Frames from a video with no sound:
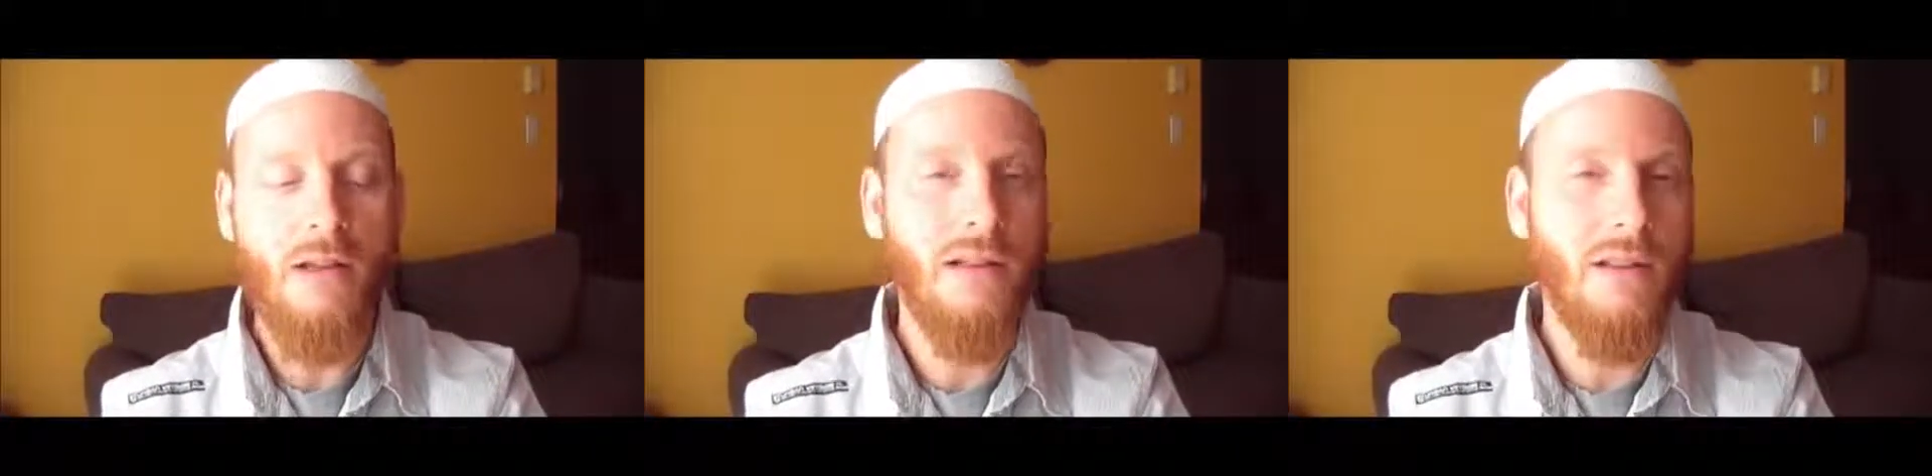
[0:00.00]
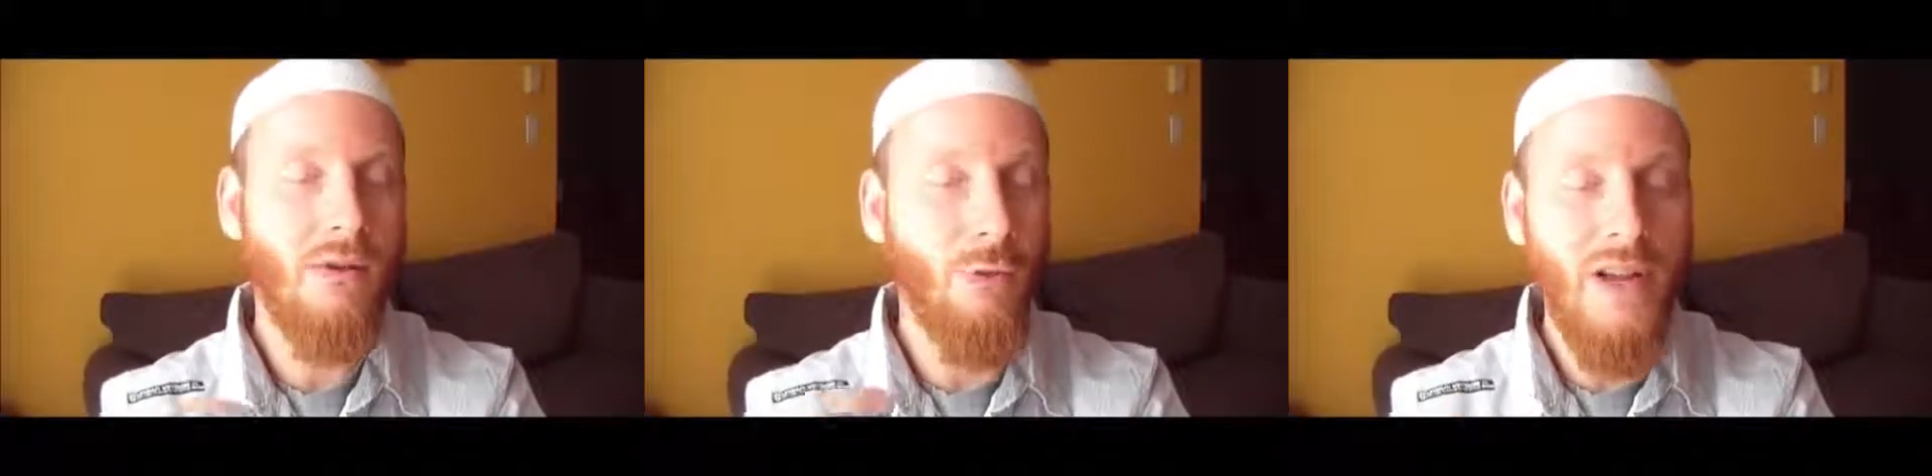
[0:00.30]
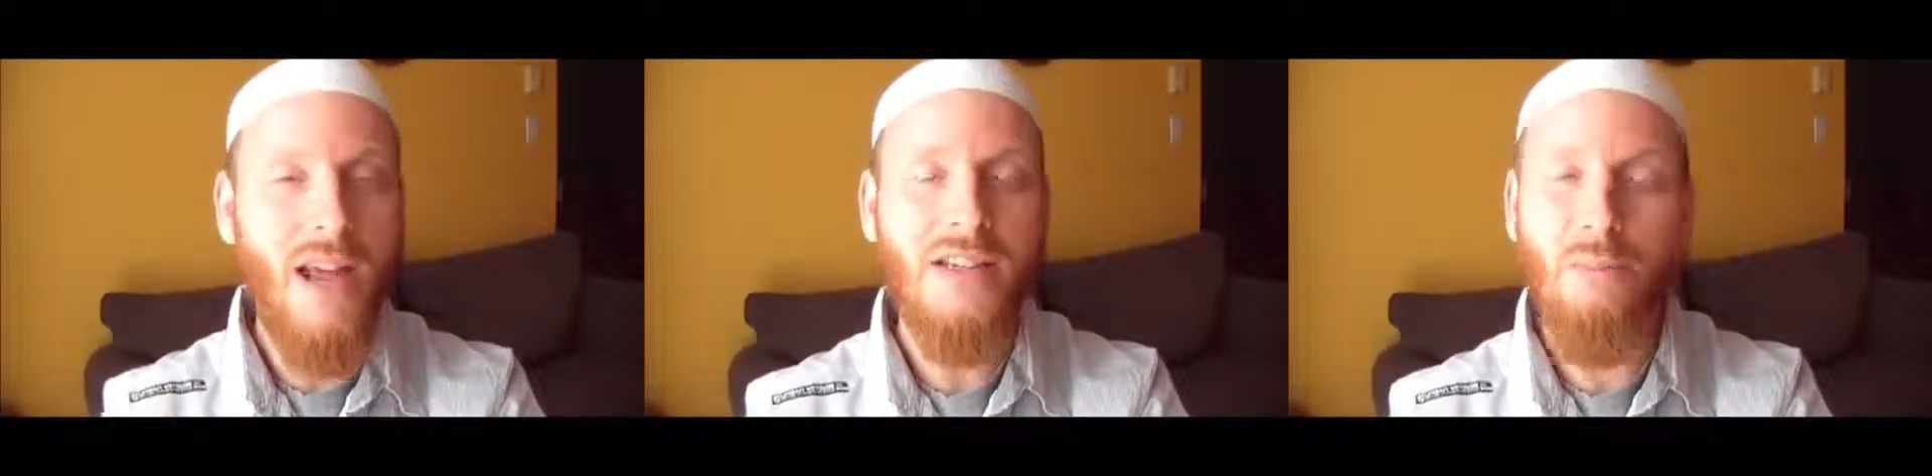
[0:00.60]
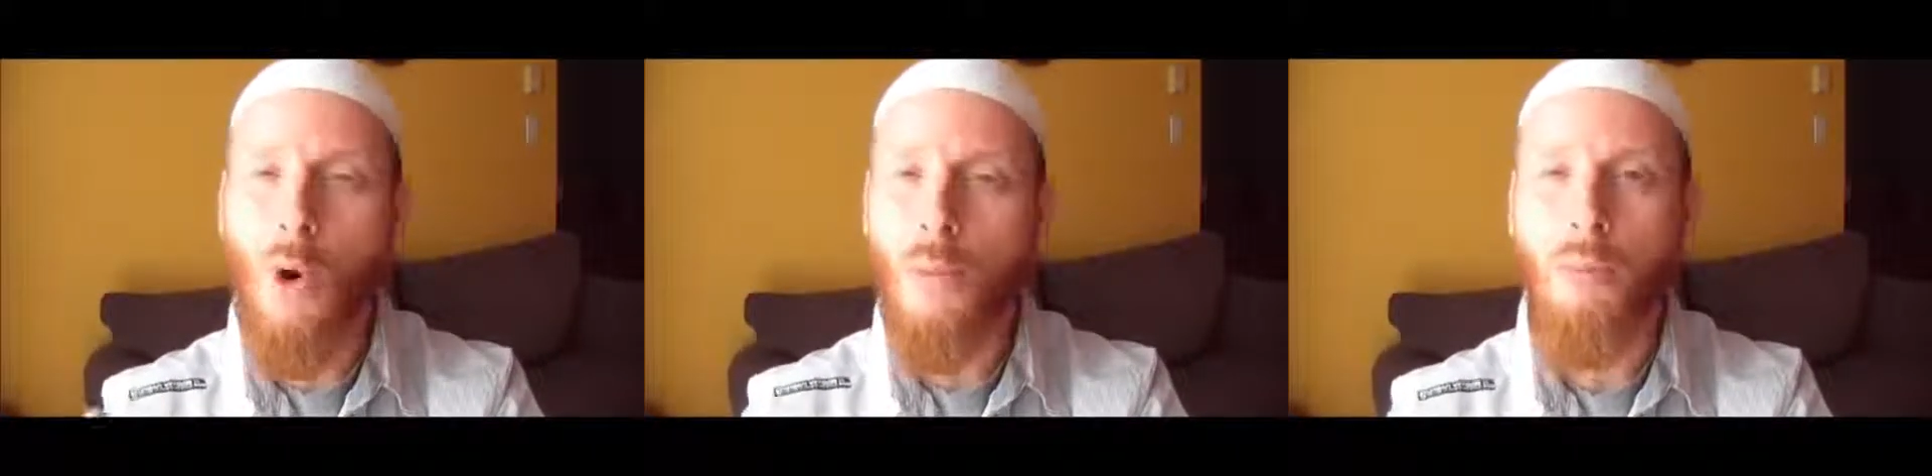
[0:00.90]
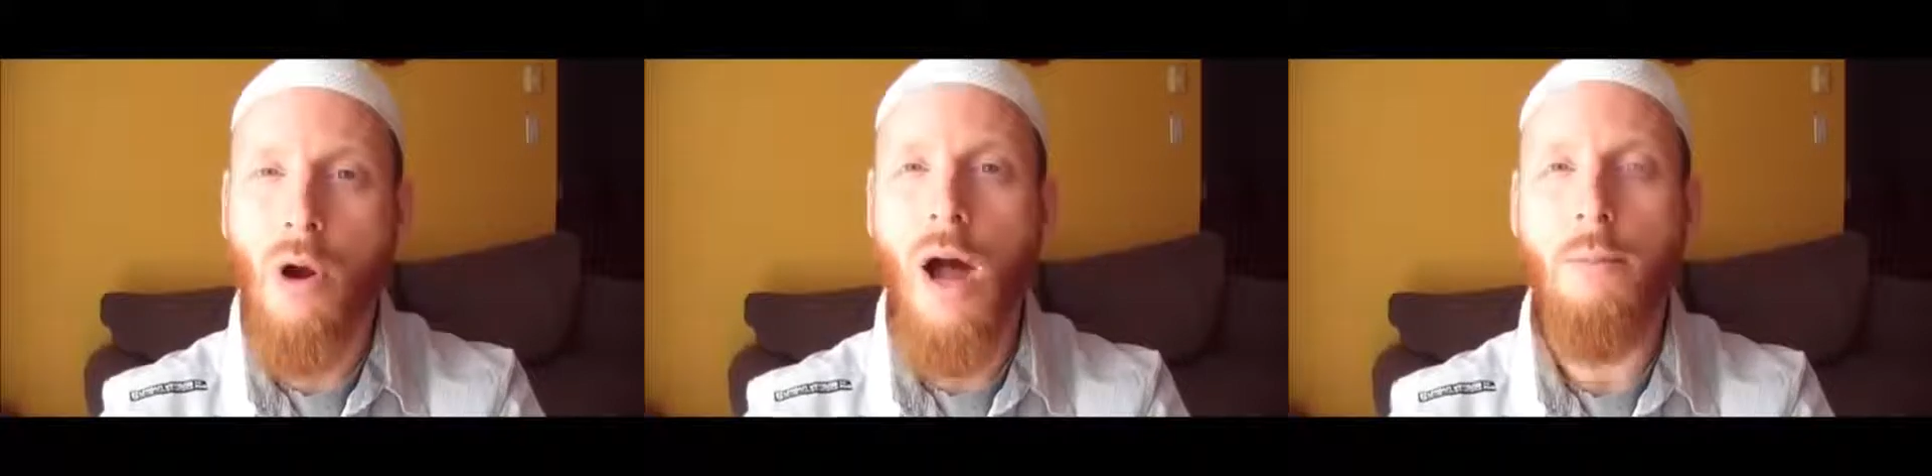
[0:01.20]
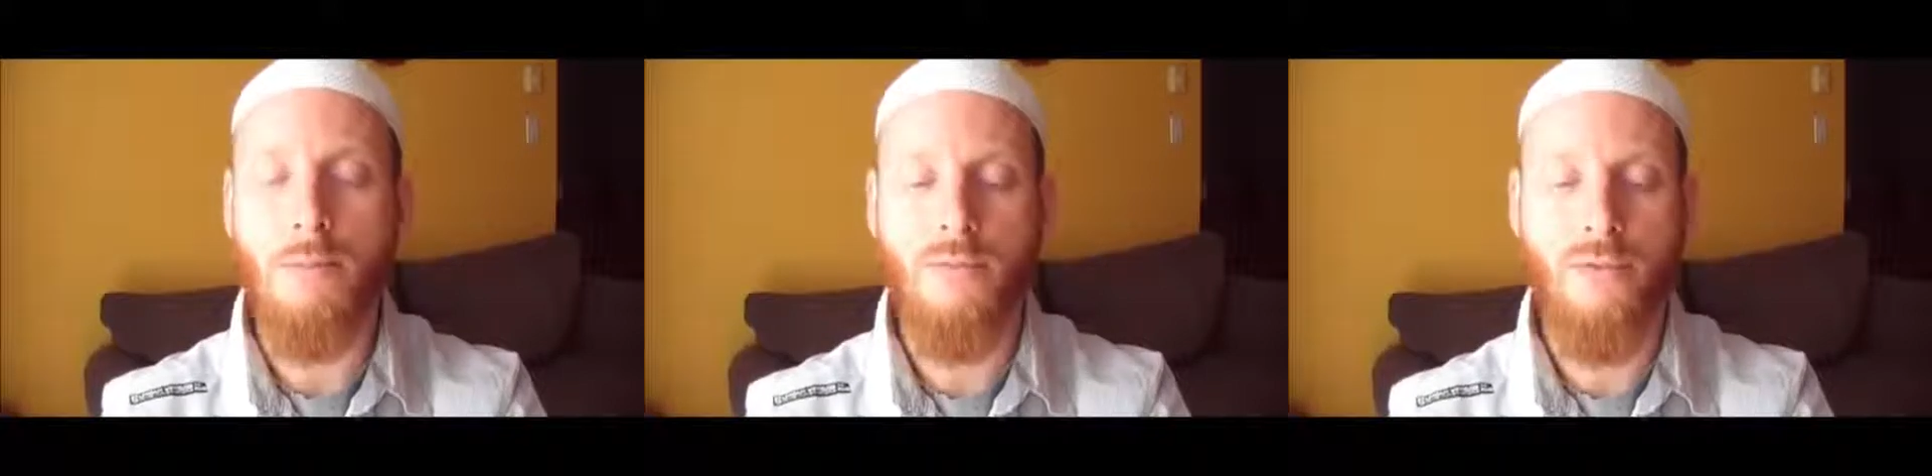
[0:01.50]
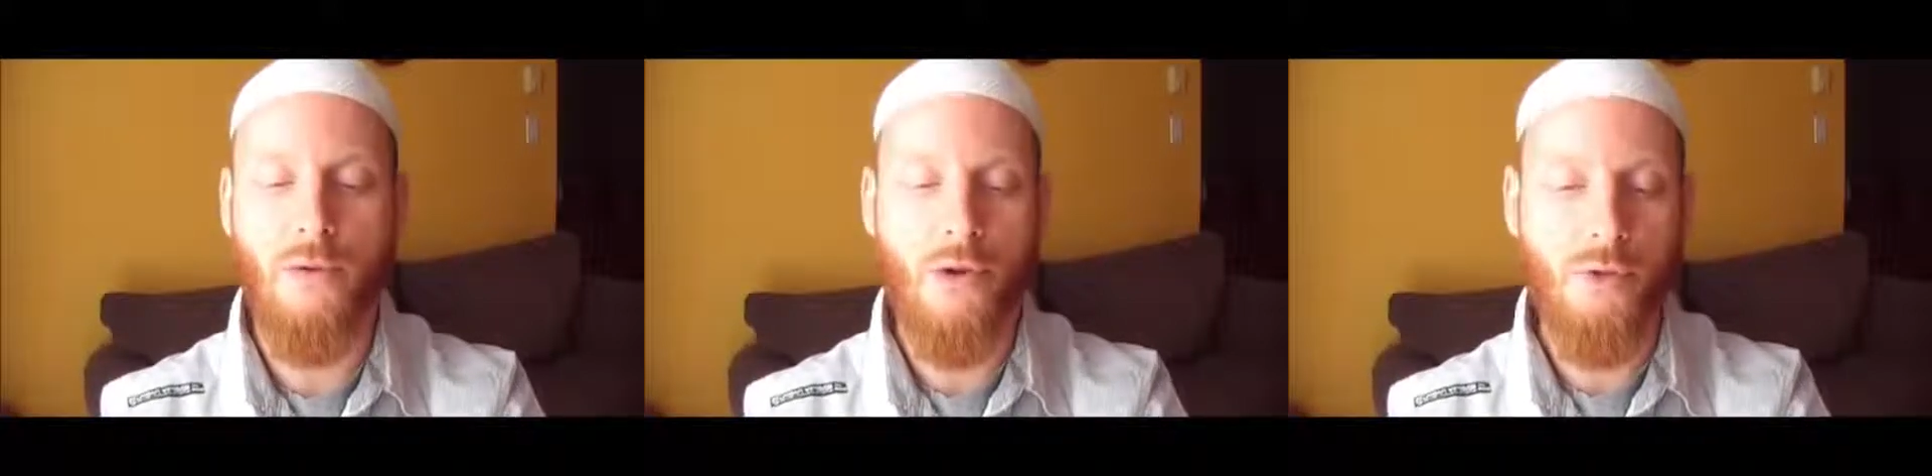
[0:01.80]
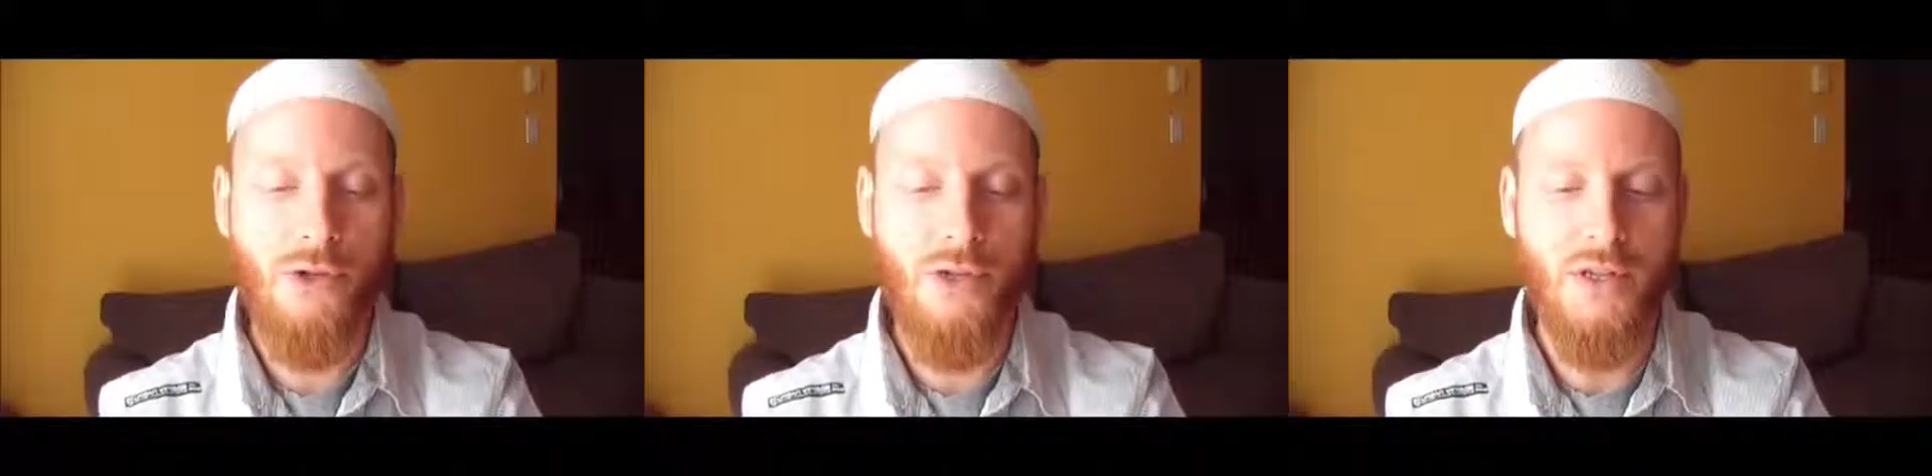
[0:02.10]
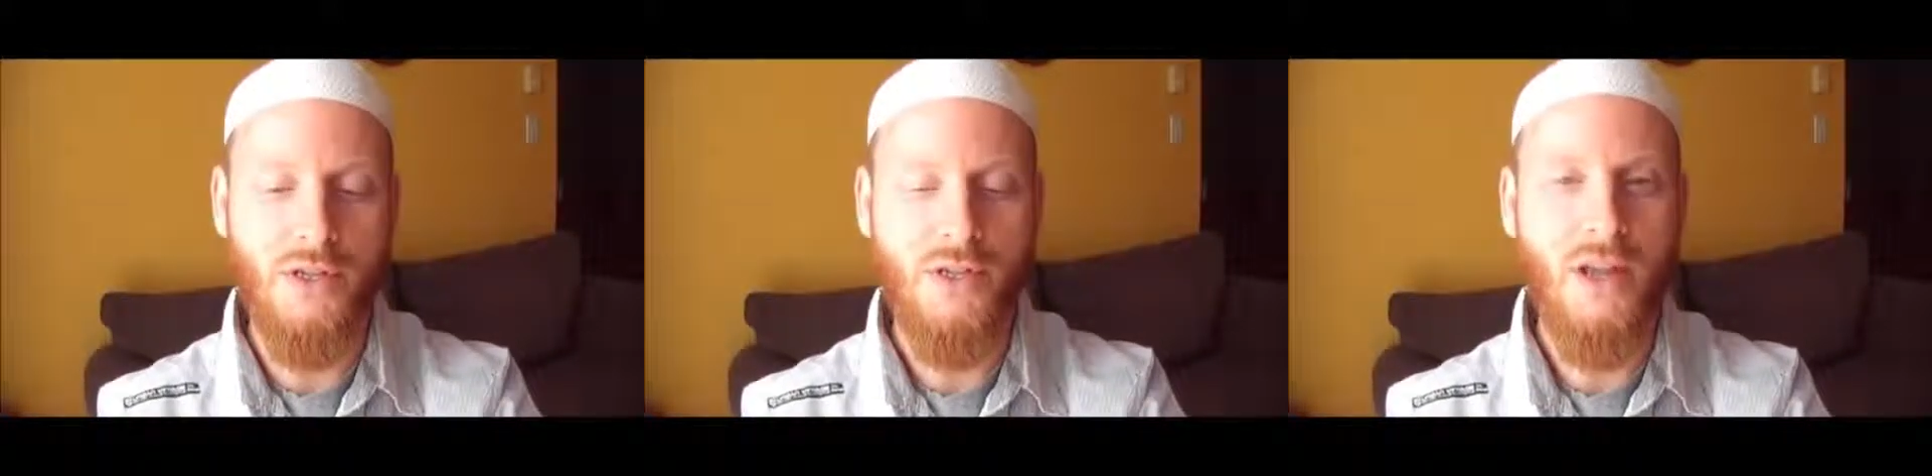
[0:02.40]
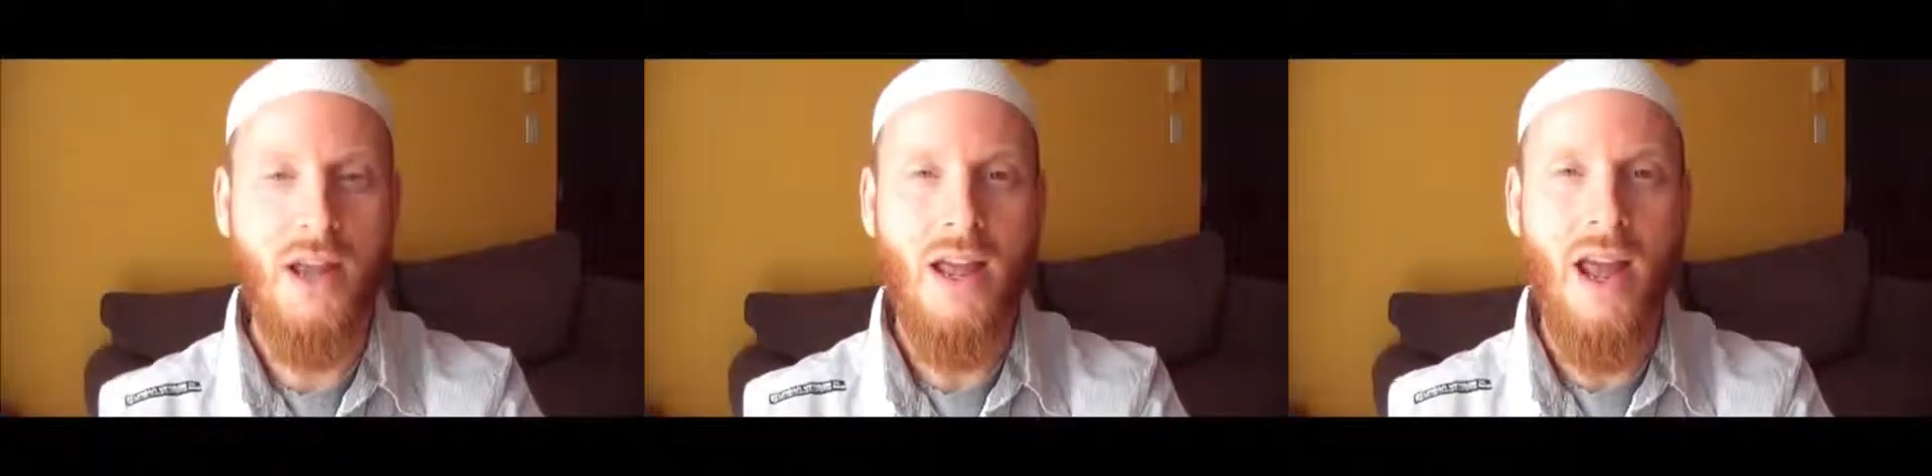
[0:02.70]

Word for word: creates more problems for the Christians